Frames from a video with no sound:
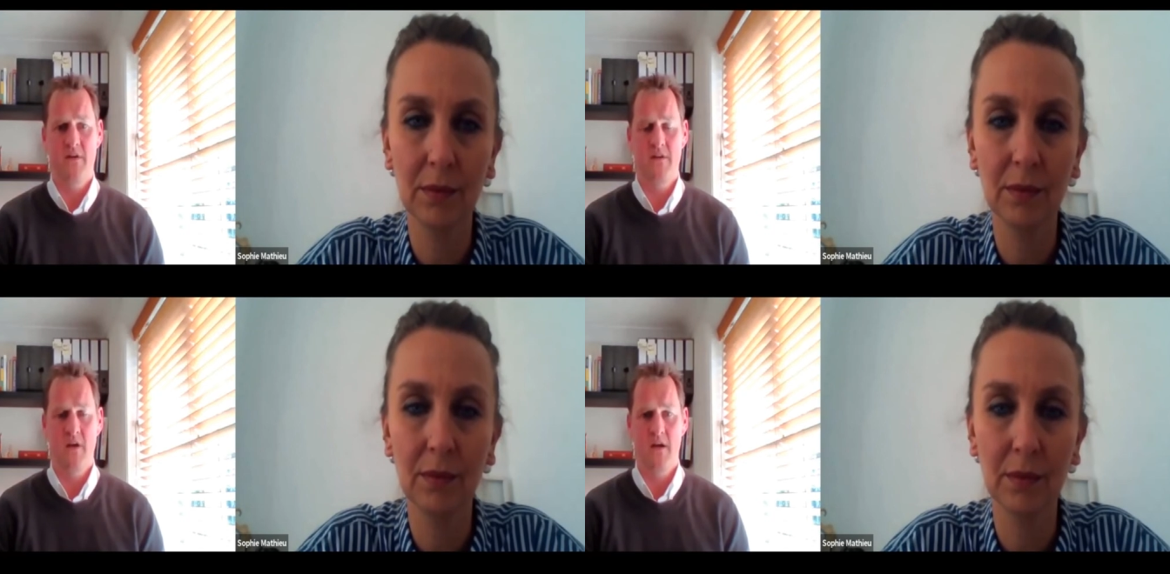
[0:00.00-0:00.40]
Speaker 1: and
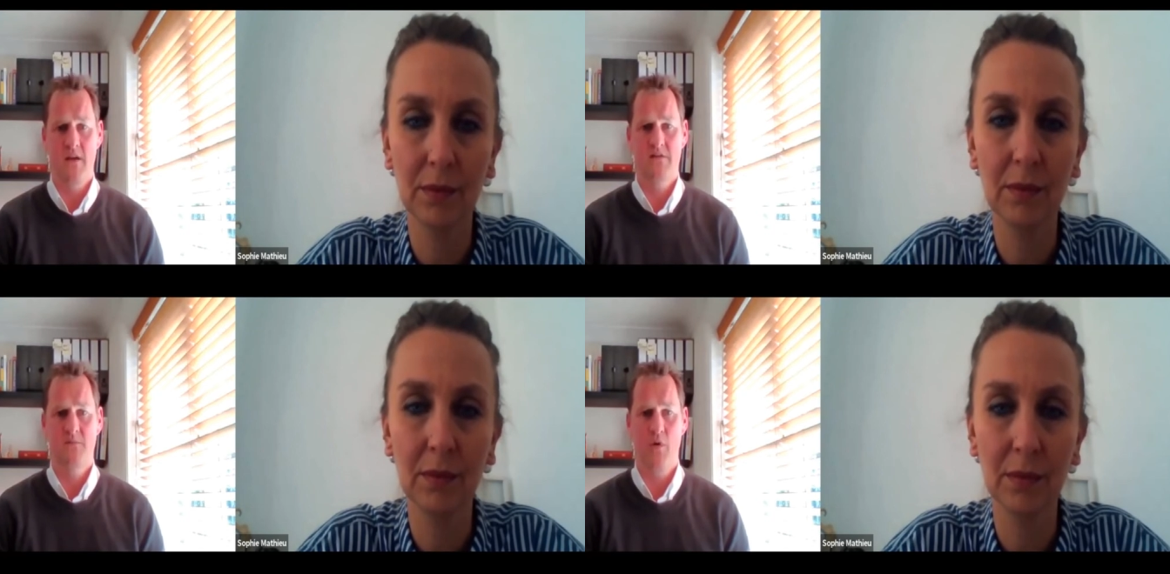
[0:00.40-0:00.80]

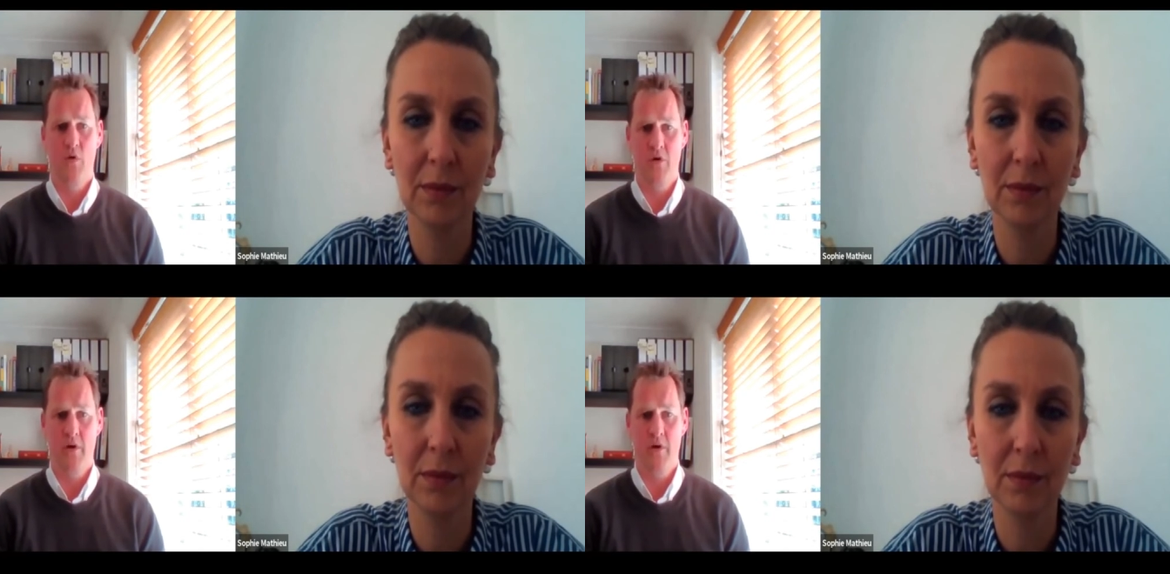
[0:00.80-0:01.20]

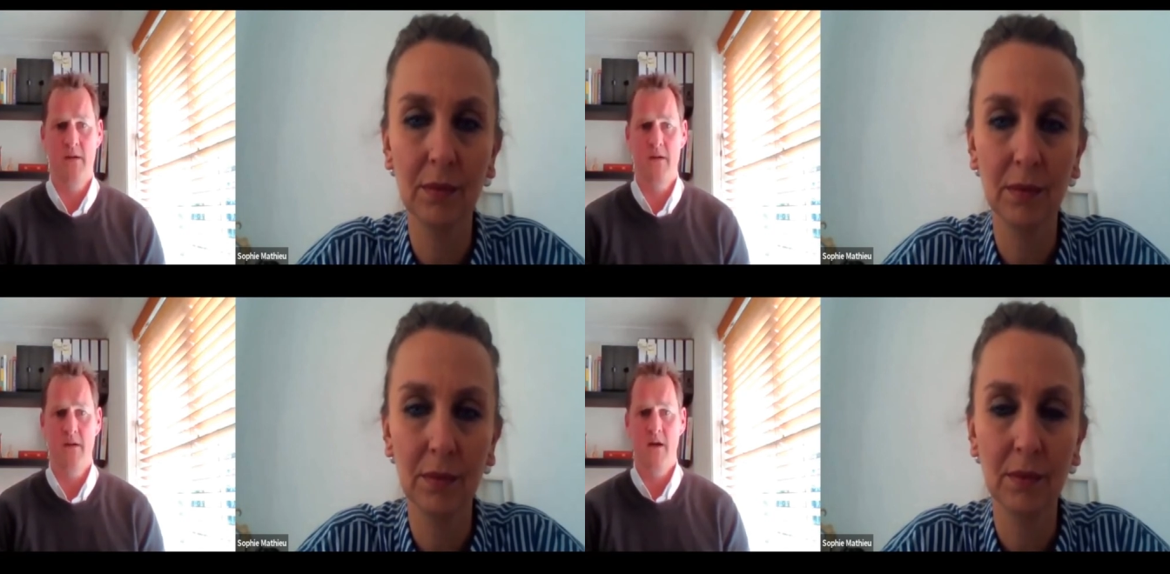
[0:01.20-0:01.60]
exploring
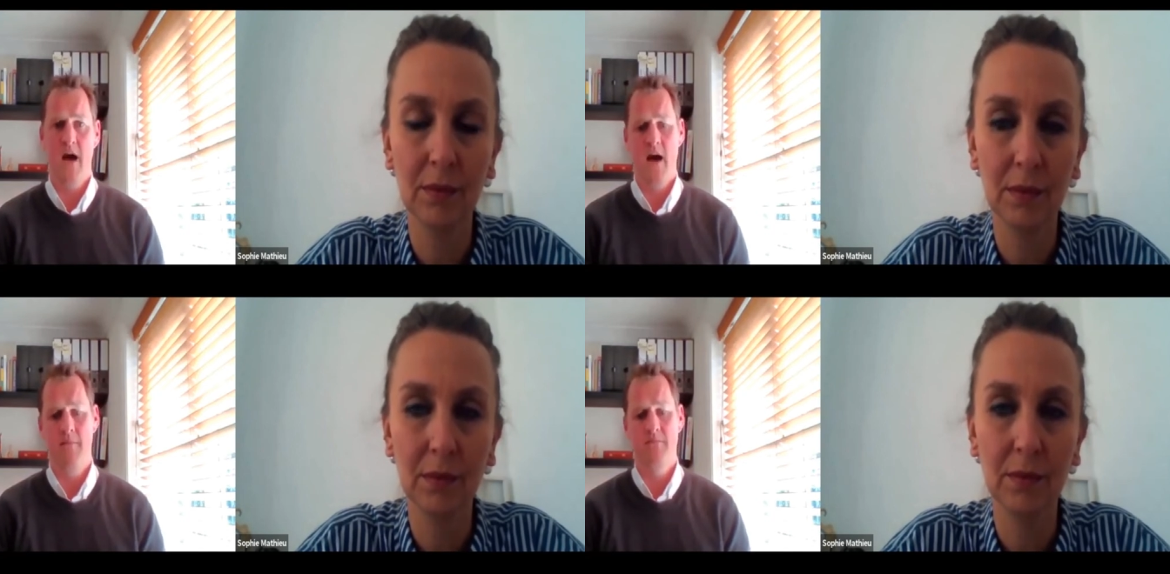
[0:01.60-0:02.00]

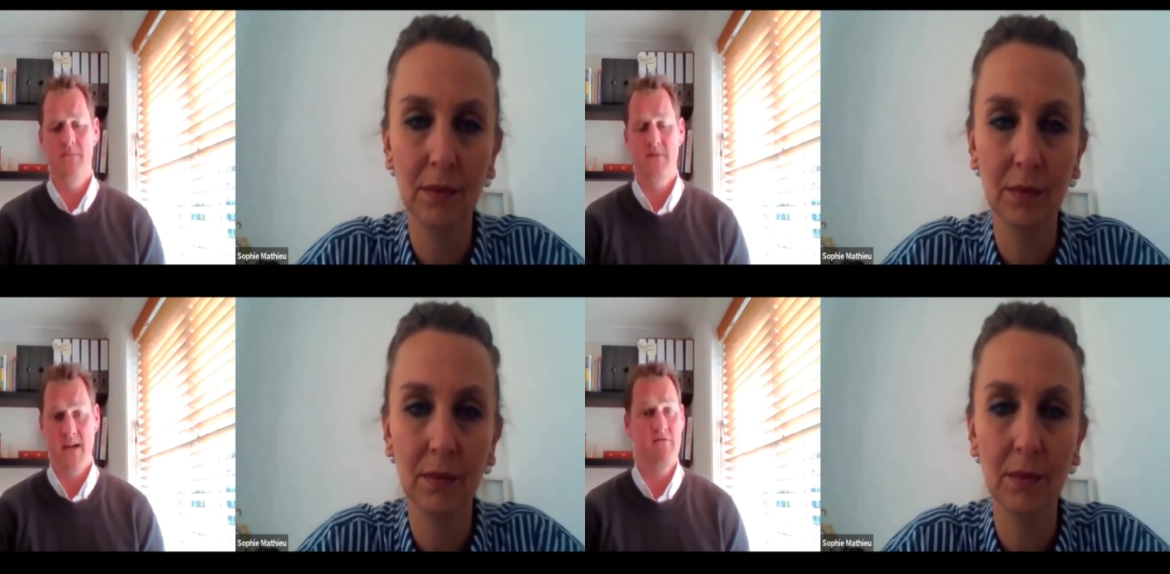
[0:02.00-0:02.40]
um,
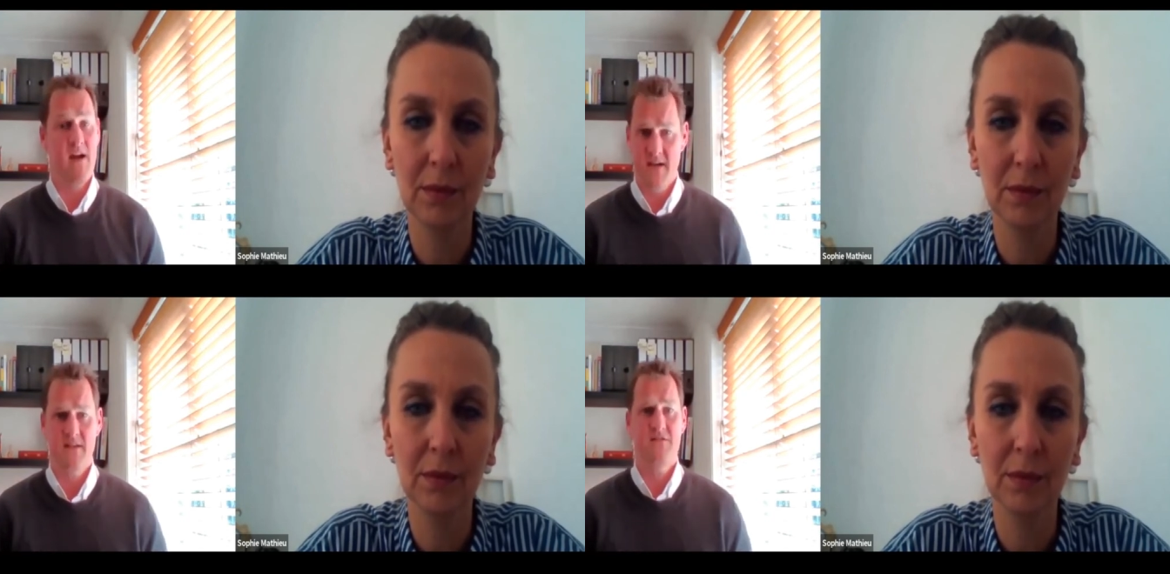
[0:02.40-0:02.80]
data
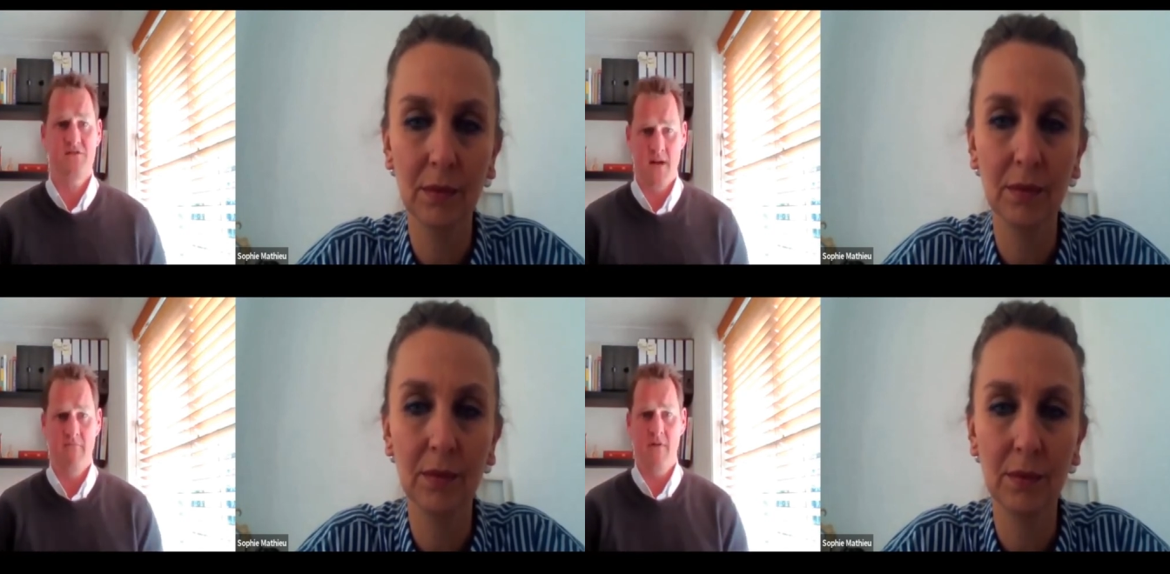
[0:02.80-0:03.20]
ethics
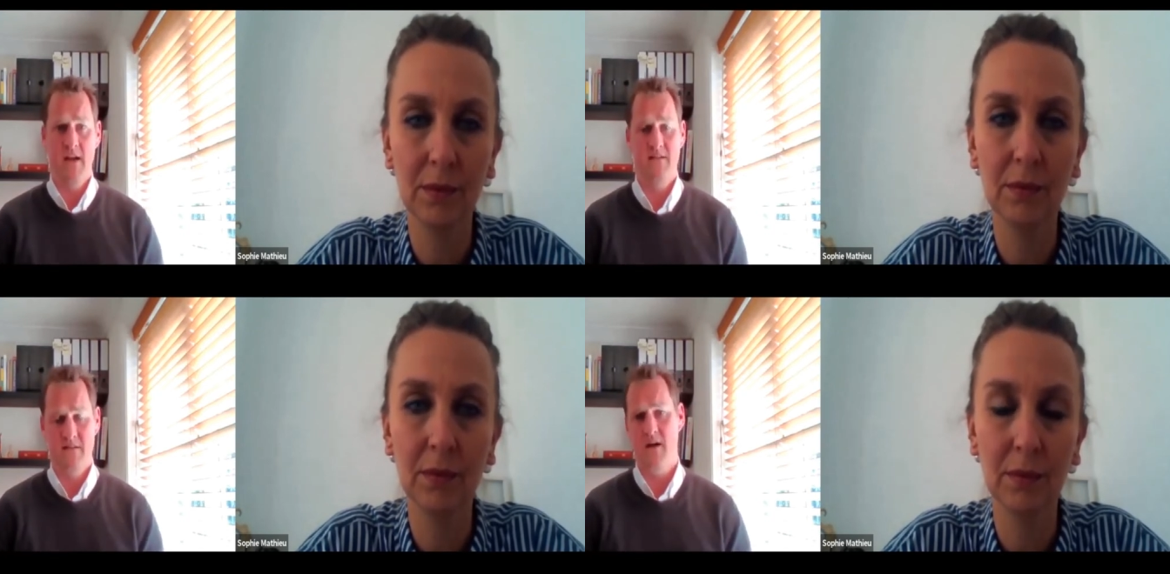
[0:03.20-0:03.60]

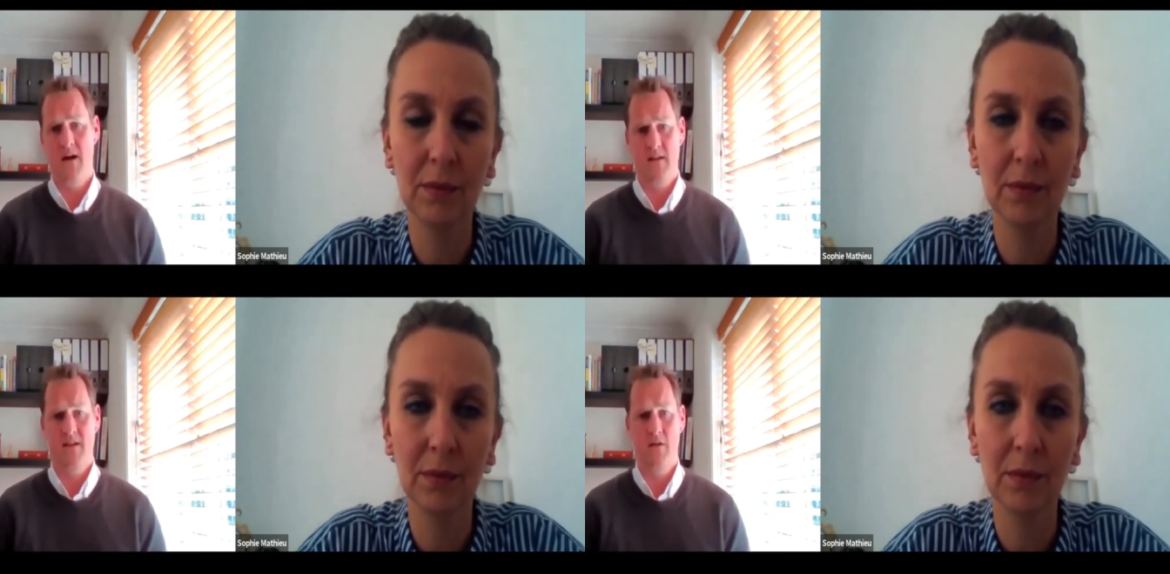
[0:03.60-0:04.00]
generally, as
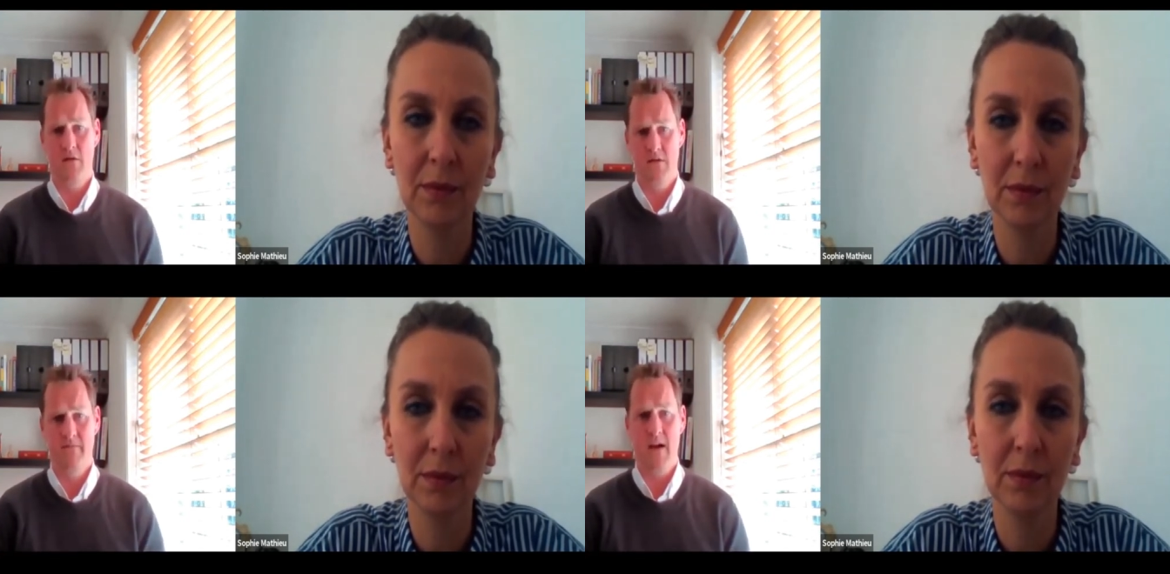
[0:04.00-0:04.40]
I think a
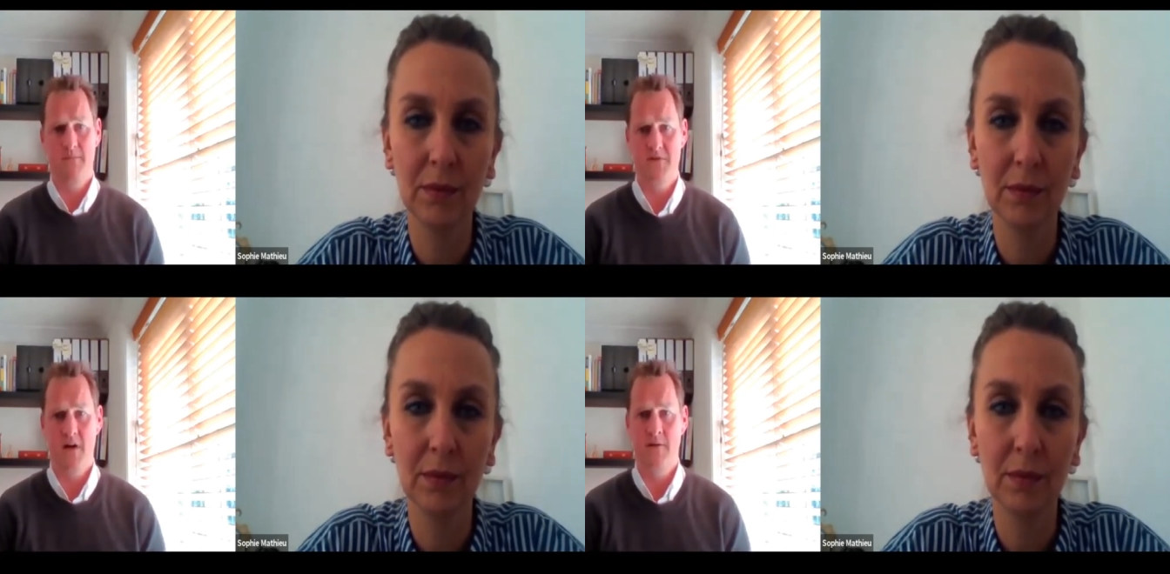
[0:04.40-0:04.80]
lot of
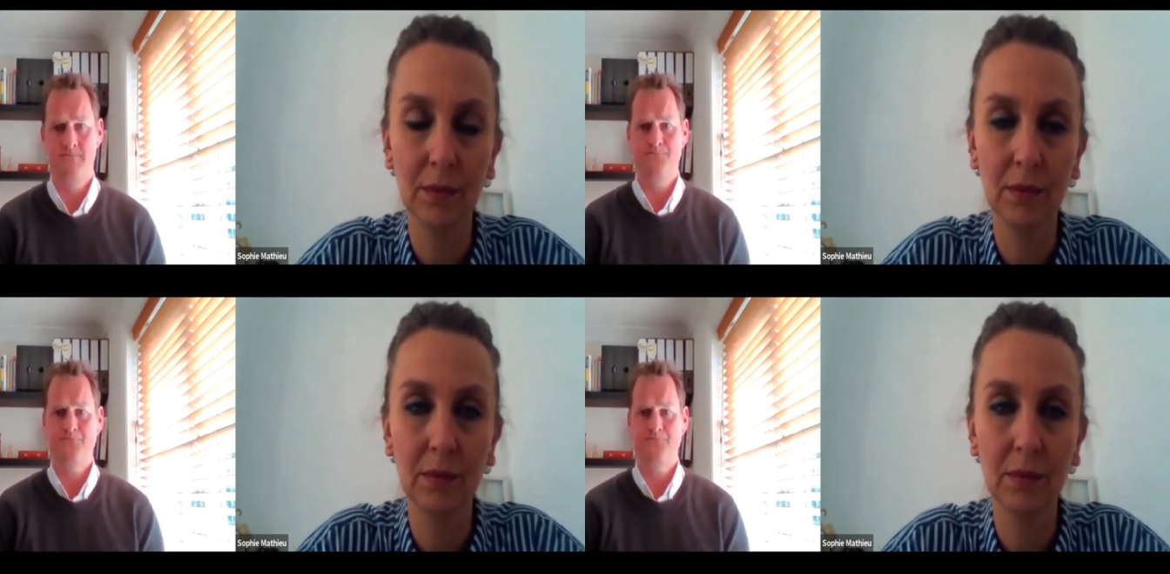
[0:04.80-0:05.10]
developers are.